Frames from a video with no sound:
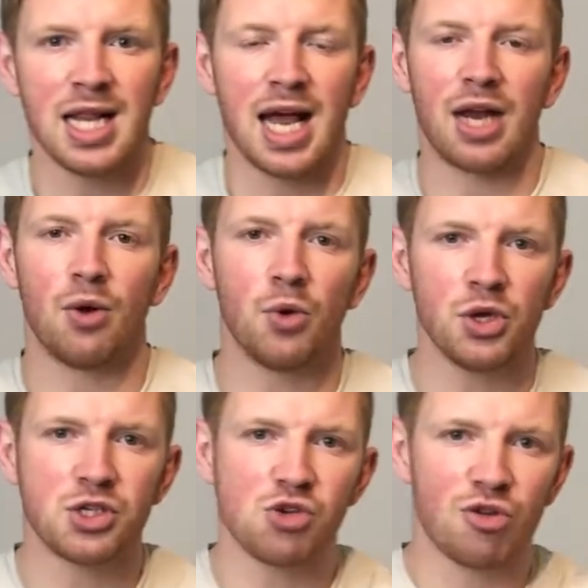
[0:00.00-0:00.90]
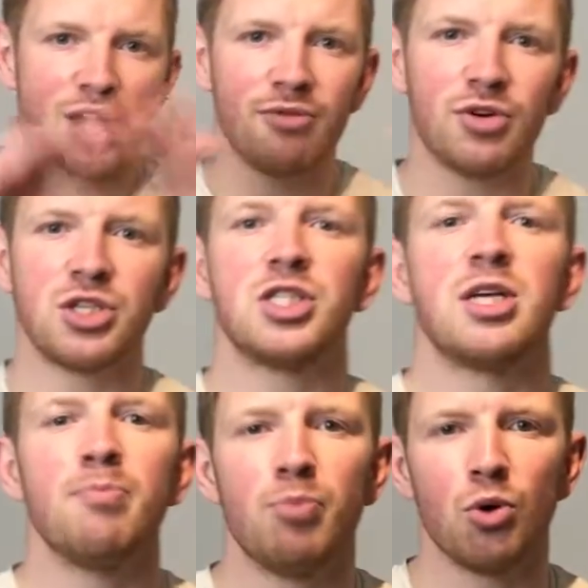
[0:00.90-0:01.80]
And I want you to create a very
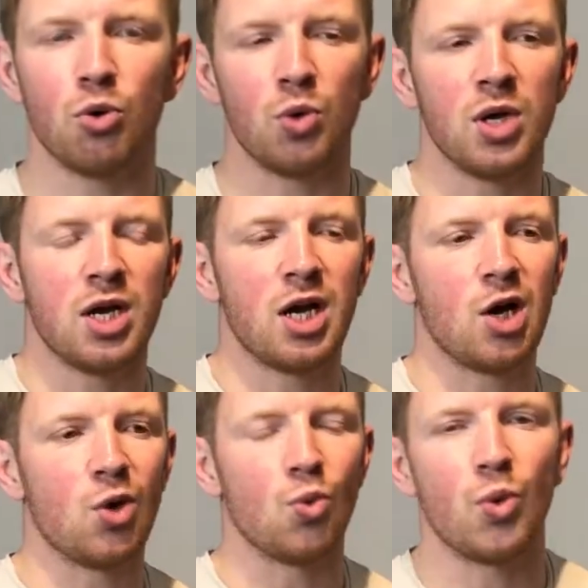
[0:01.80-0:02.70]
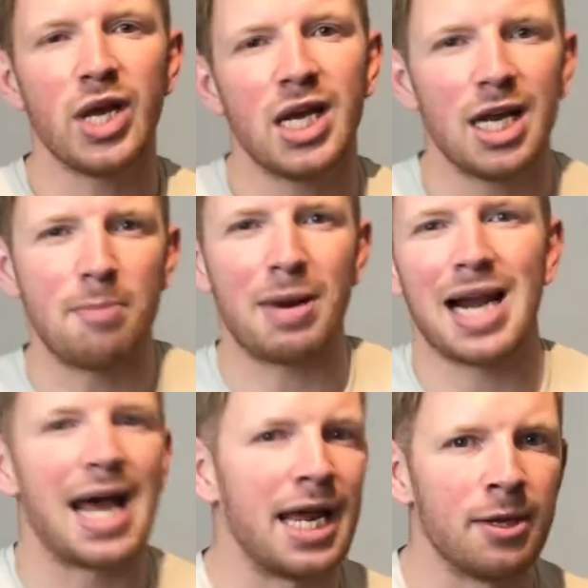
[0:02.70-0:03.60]
simple weekly
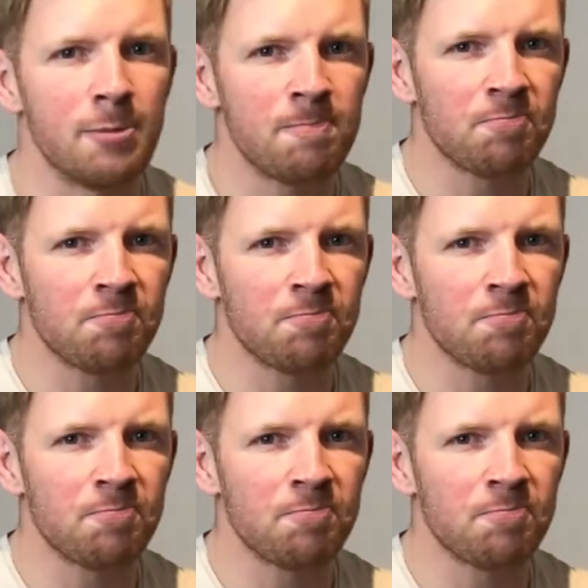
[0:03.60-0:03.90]
plan.